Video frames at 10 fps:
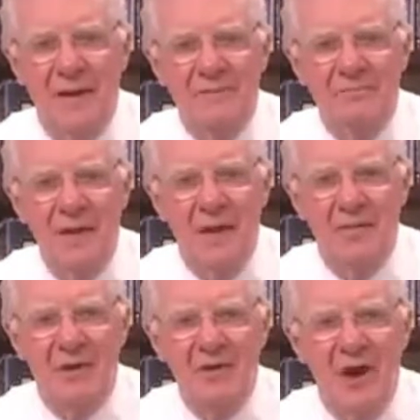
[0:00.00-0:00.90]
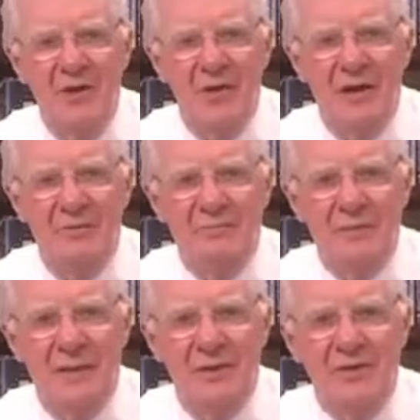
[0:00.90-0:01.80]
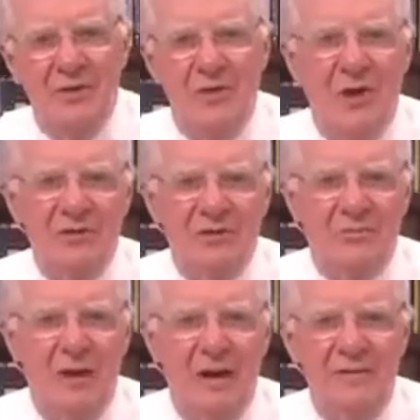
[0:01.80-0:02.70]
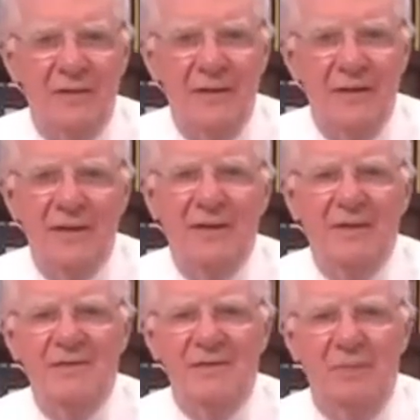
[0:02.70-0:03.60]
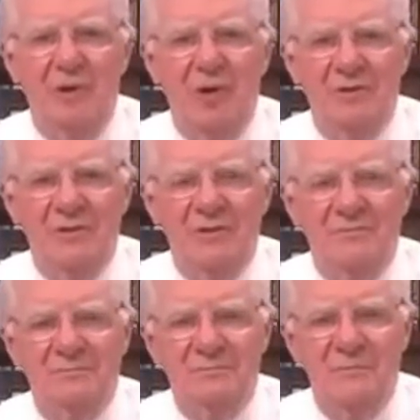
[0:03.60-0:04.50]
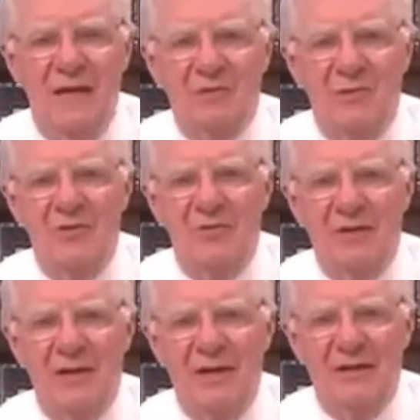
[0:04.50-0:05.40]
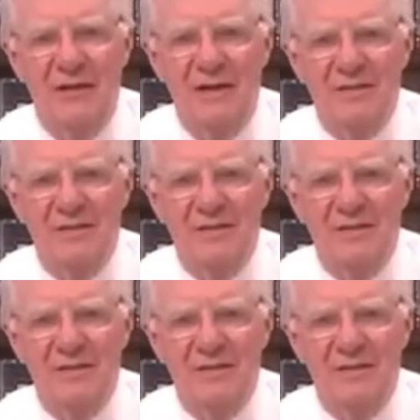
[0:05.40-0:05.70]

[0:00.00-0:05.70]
okay? There you are there. There's the conscious mind, the subconscious. That's where your intellect